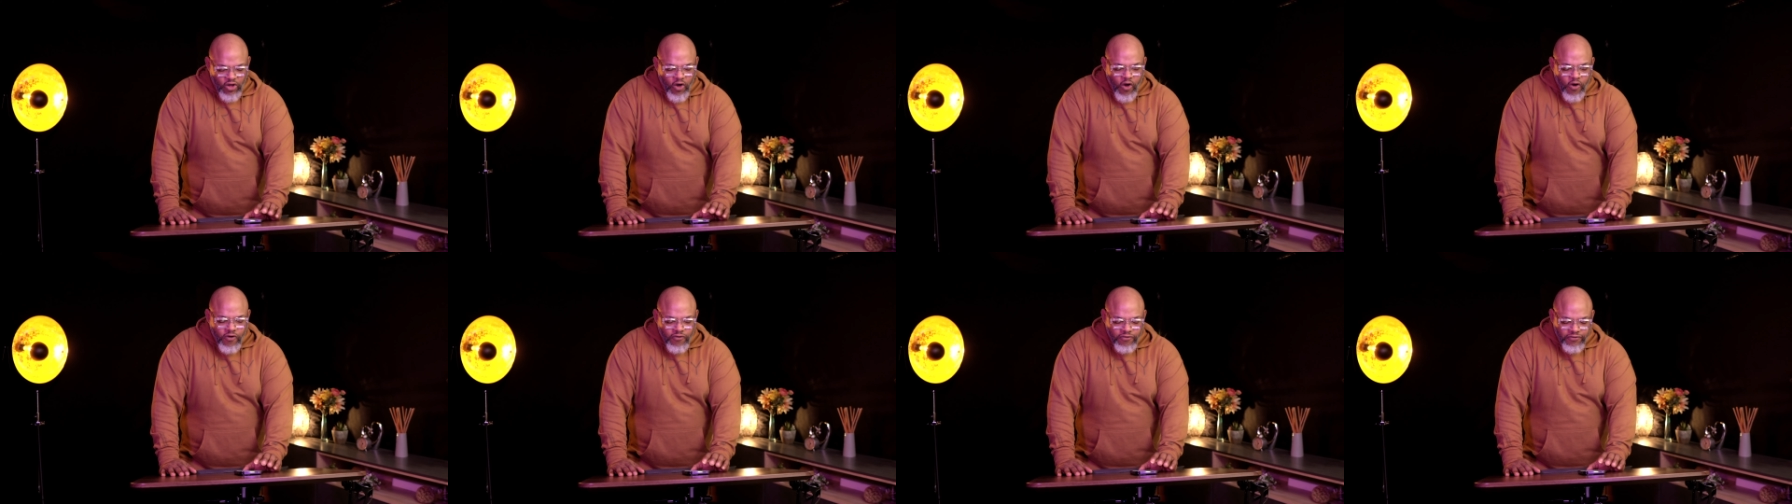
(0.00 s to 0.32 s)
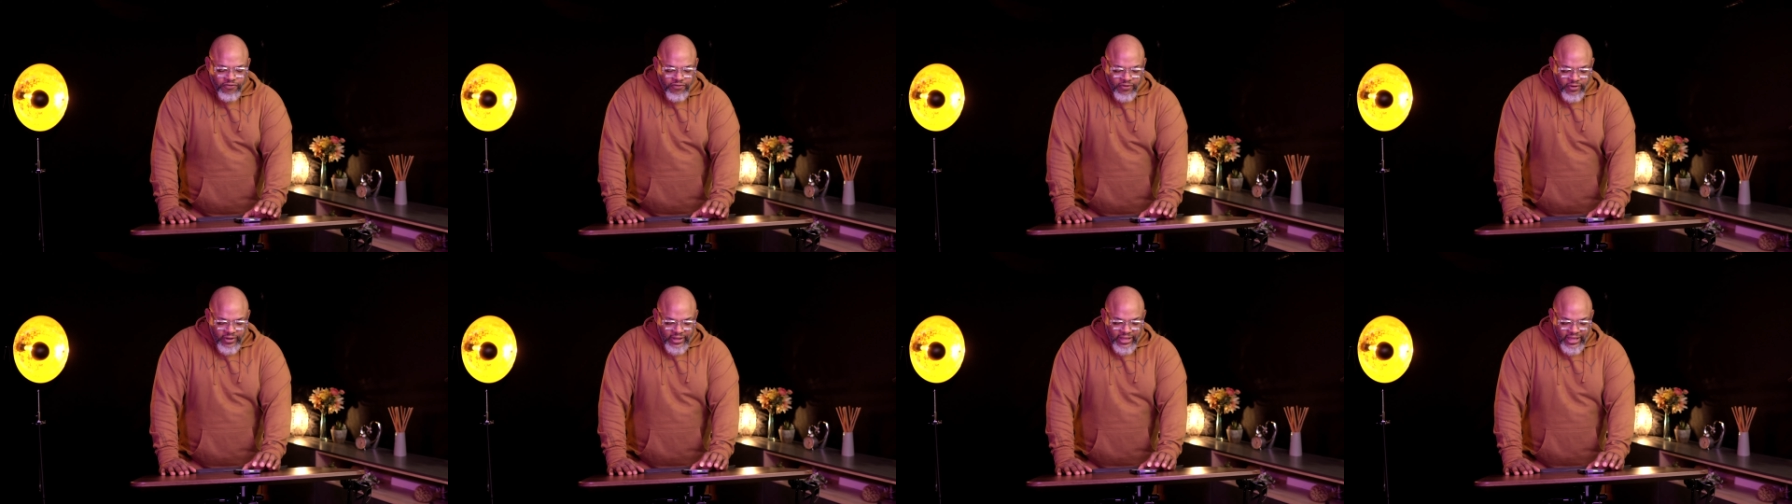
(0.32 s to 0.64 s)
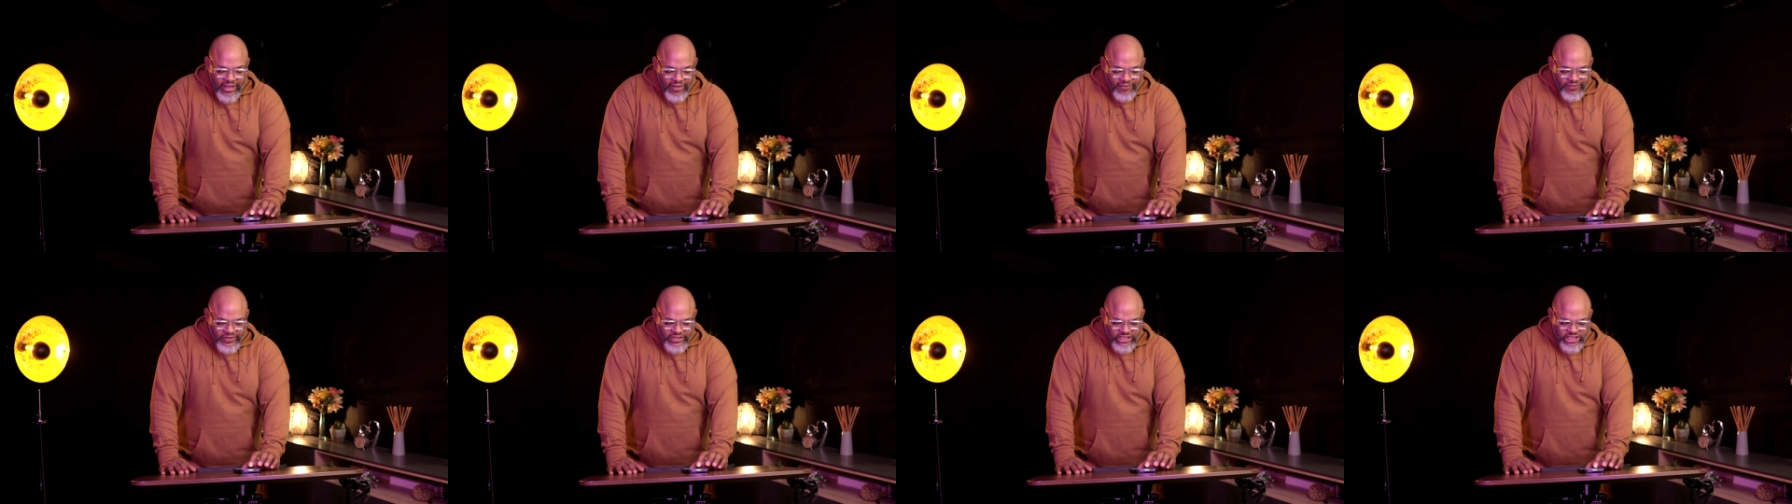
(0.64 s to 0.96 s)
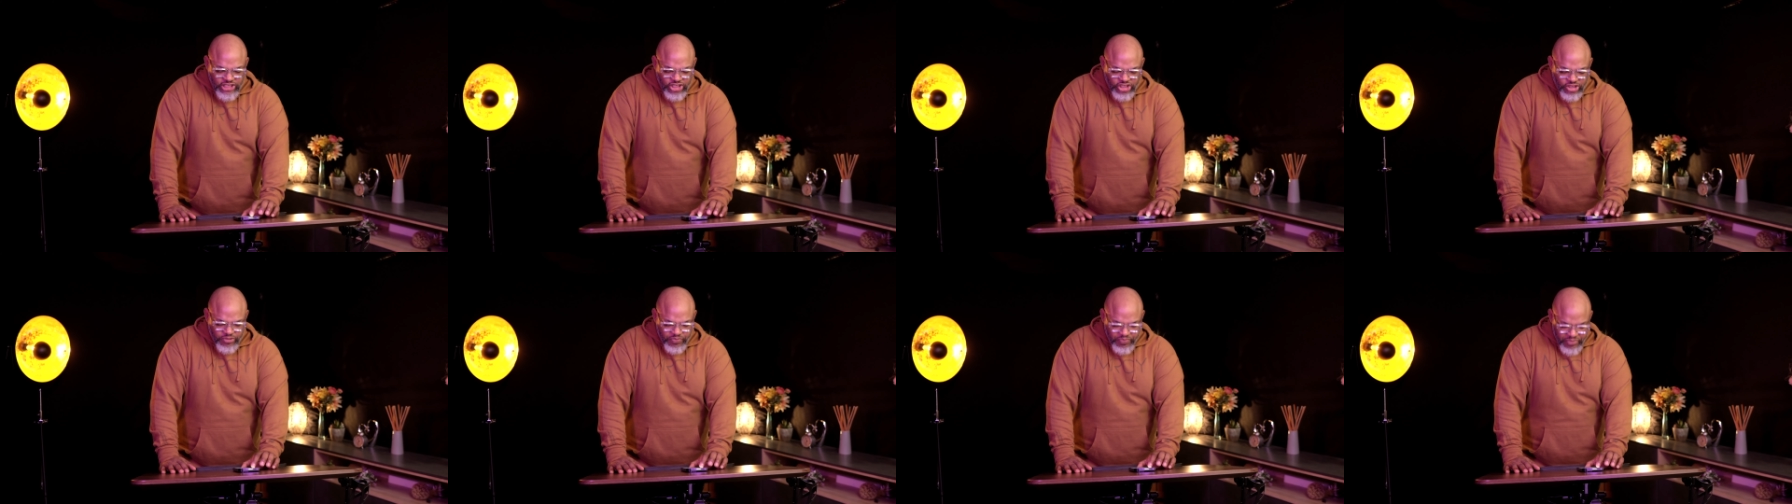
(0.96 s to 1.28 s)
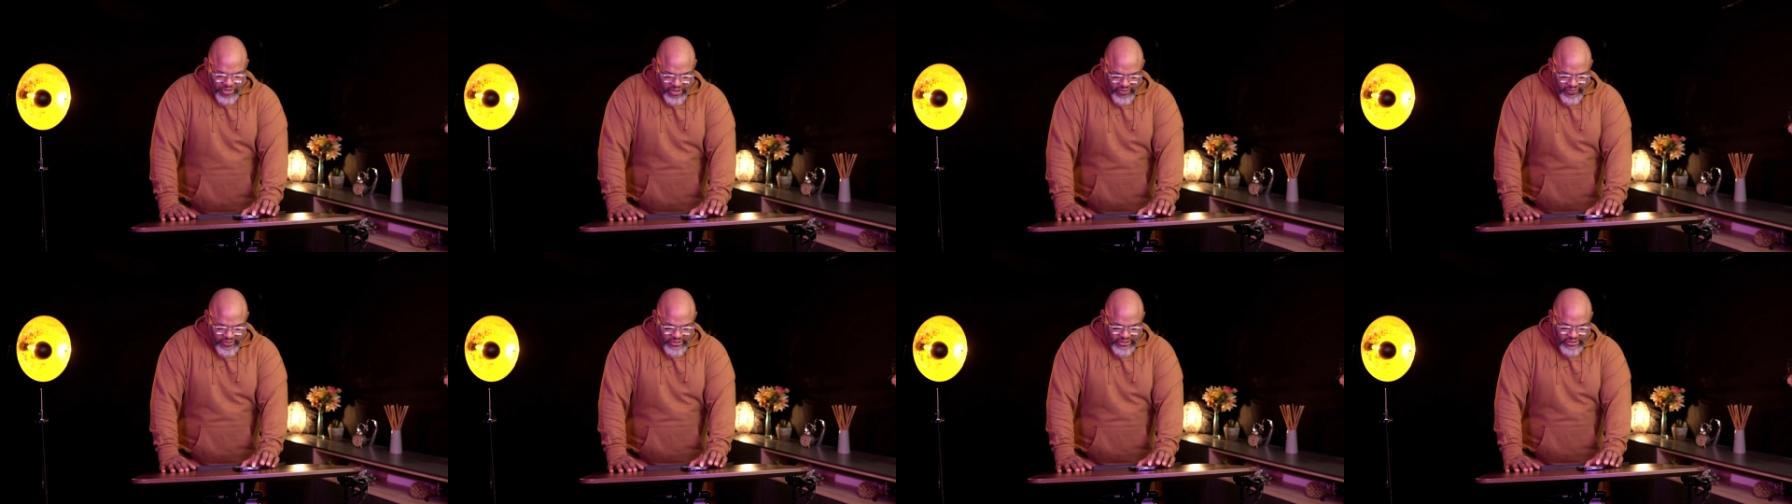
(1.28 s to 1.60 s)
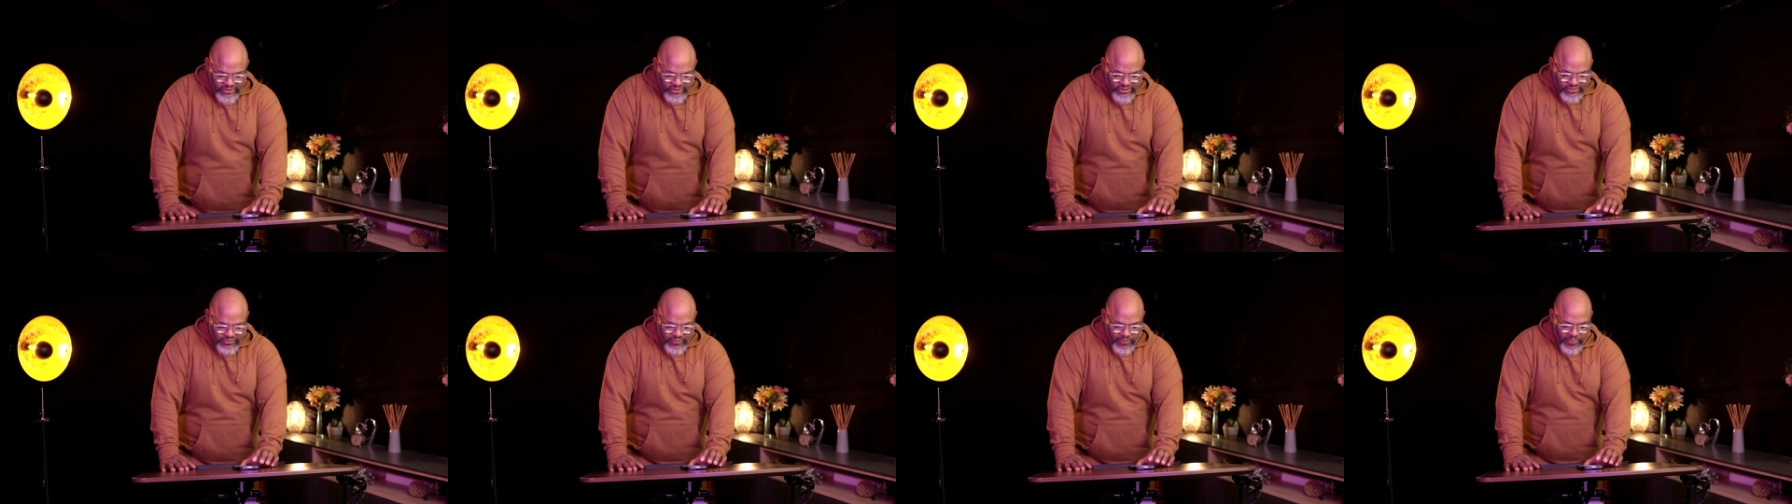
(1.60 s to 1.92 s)
unforgiving
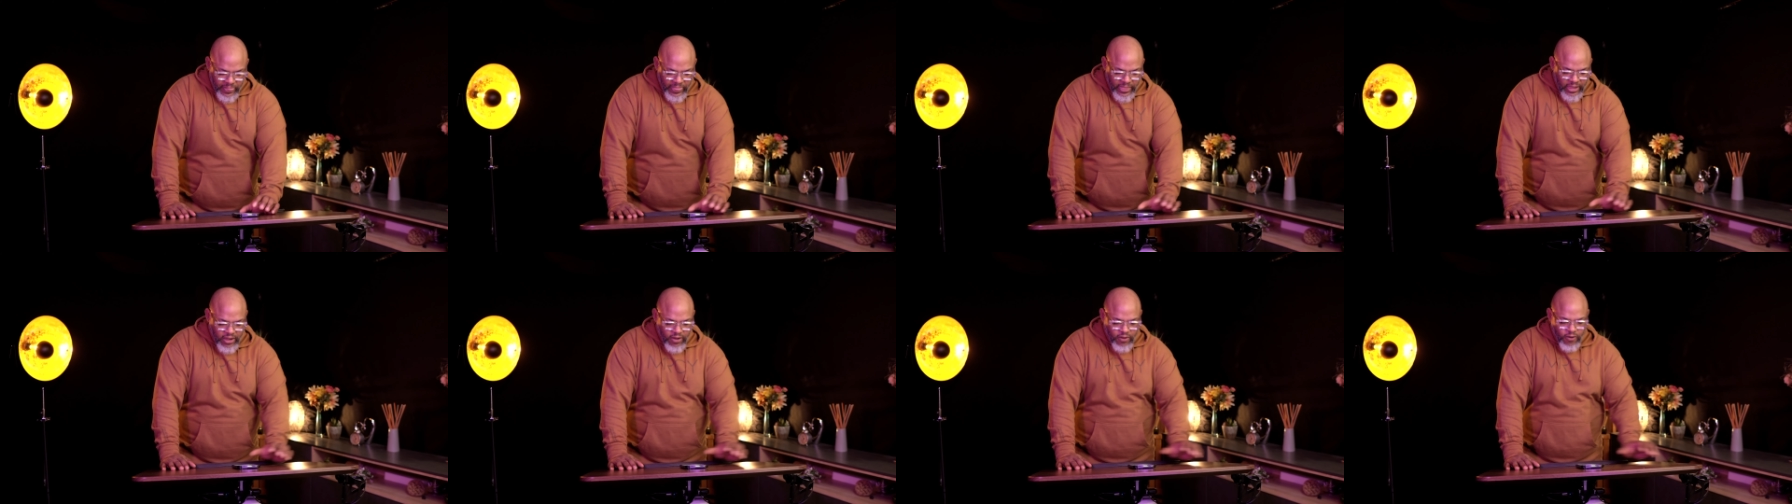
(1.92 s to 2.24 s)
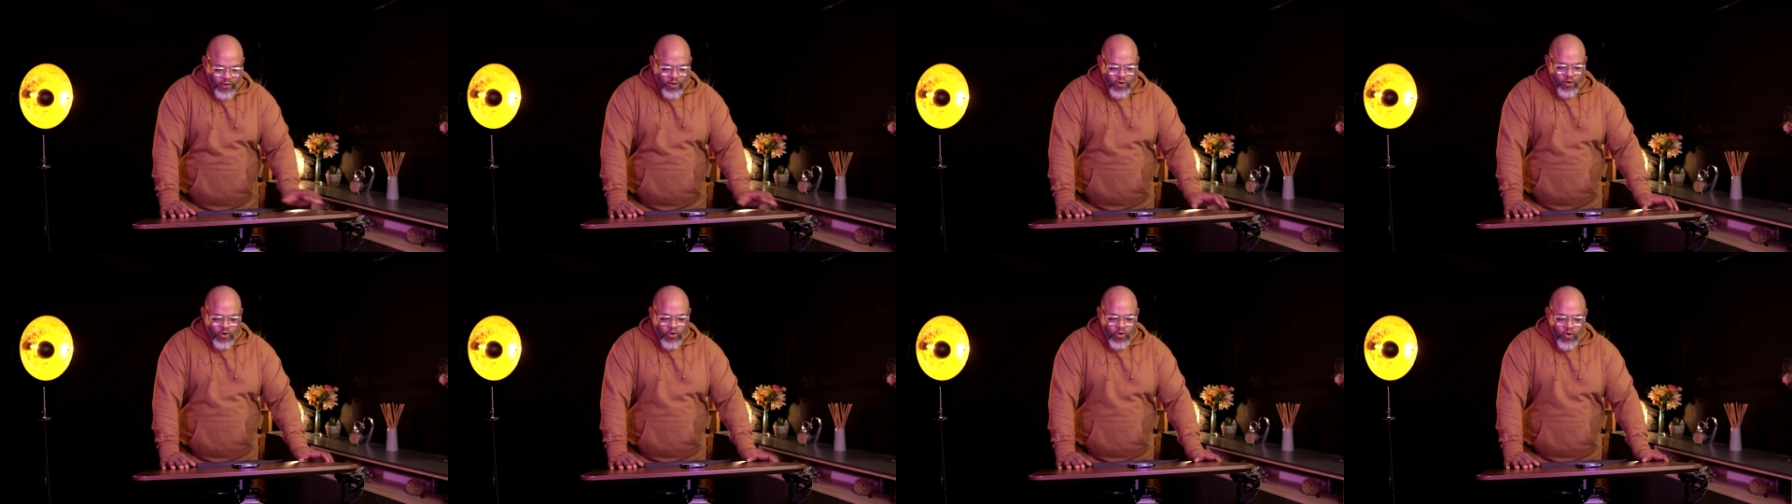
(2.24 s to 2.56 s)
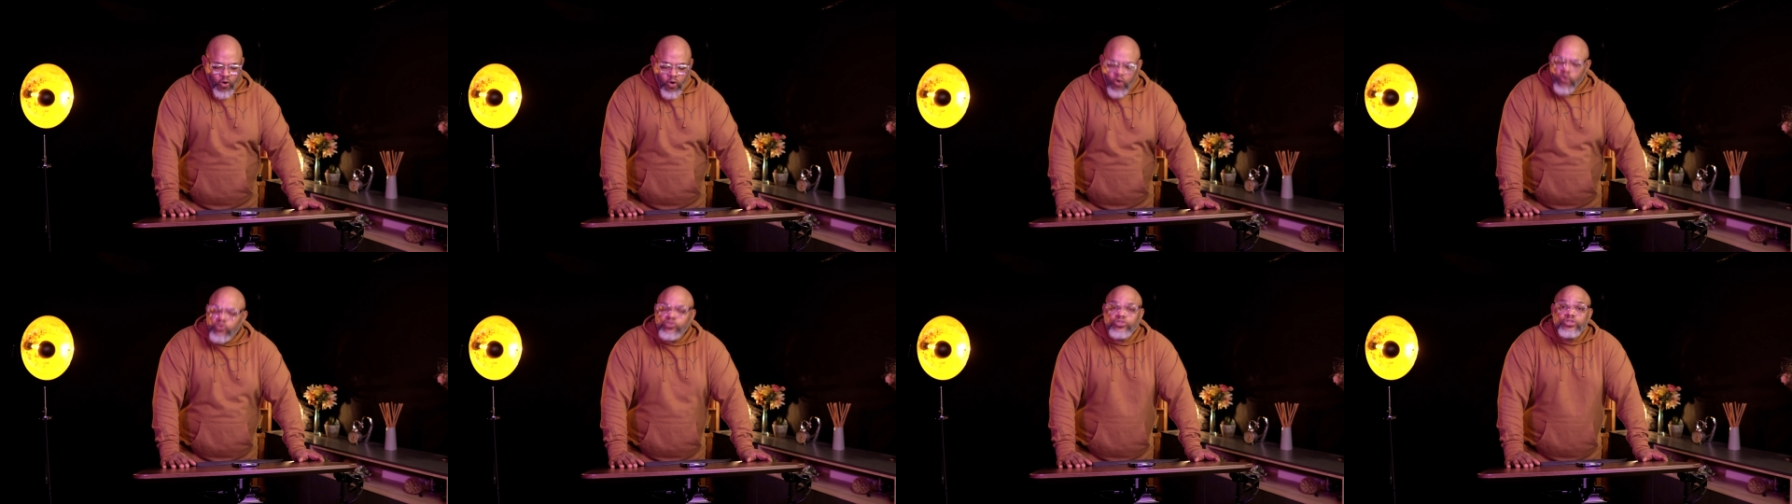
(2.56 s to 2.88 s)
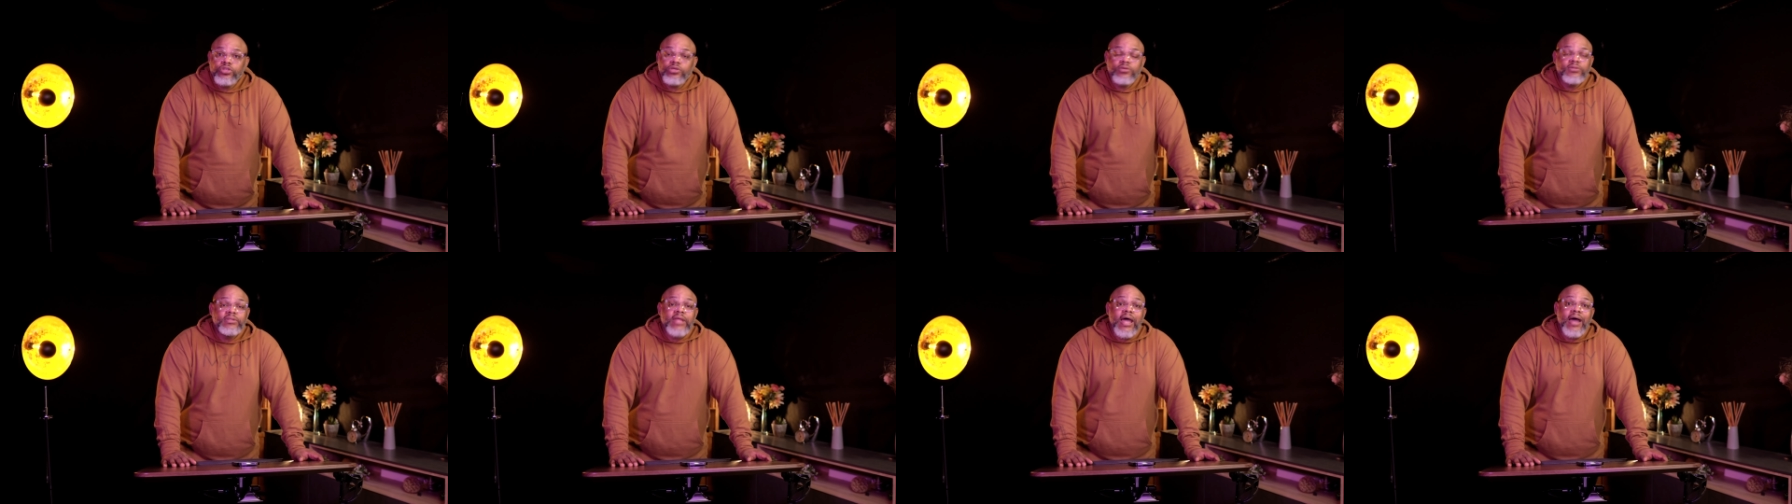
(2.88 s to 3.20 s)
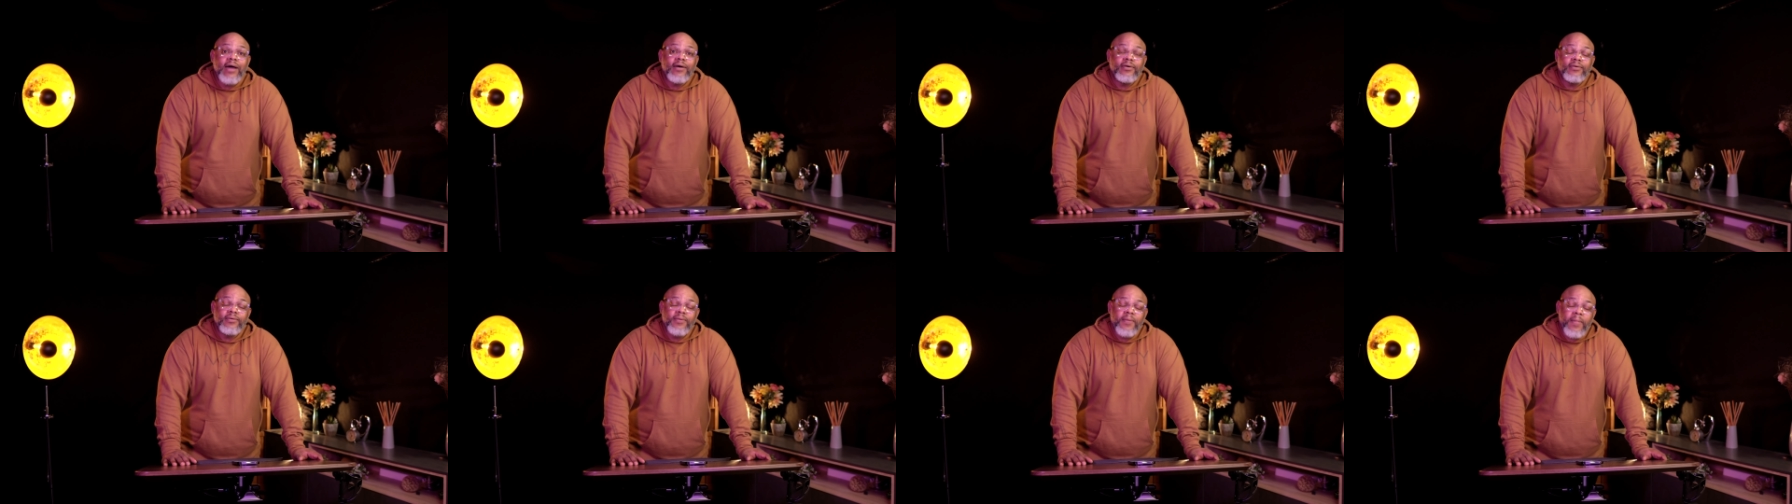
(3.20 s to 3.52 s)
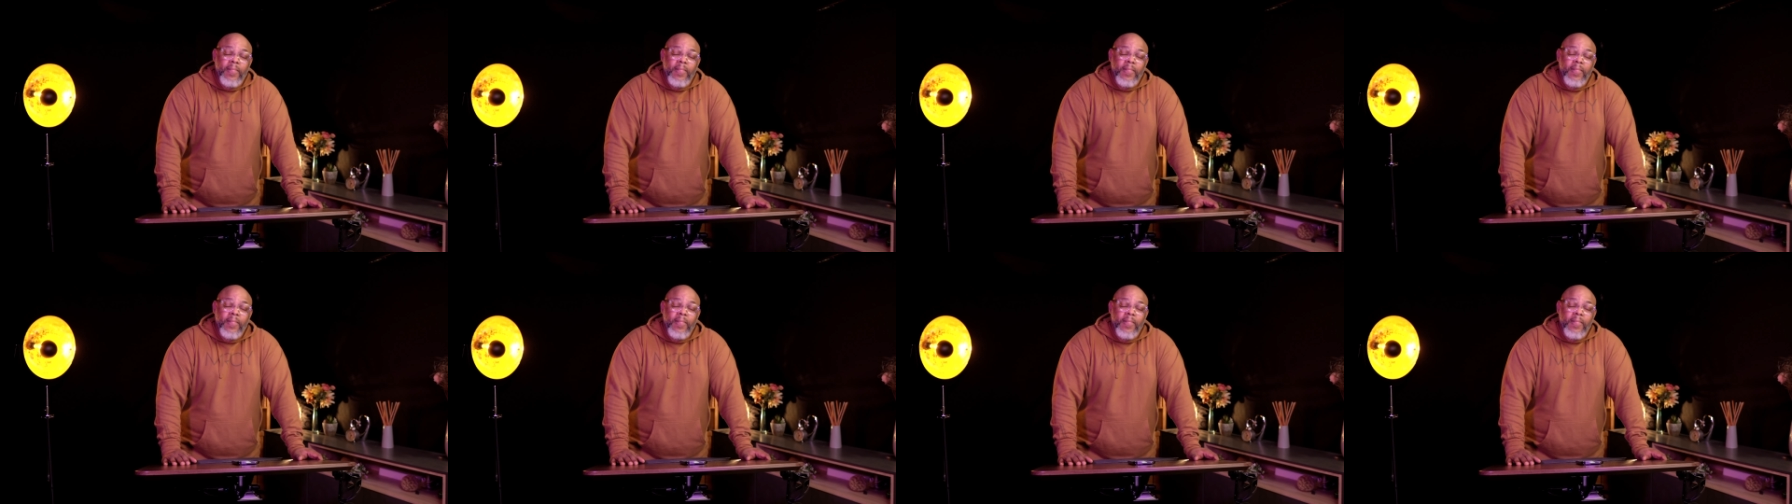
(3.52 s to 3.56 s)
spirit hold you down.